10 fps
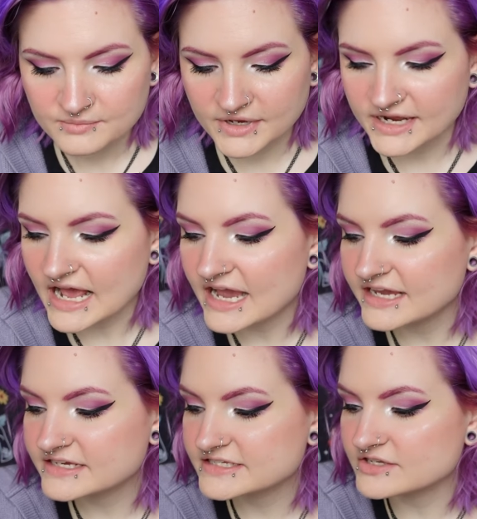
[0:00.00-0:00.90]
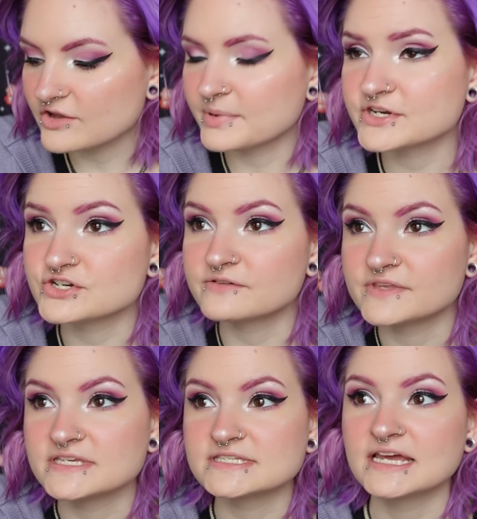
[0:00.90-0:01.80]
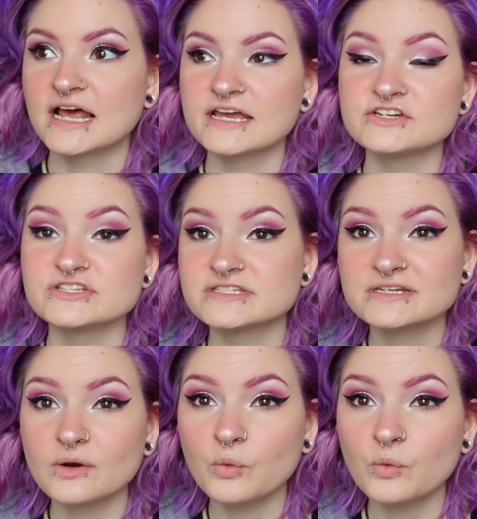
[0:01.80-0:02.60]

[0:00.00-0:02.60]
but I saw a picture of these and I just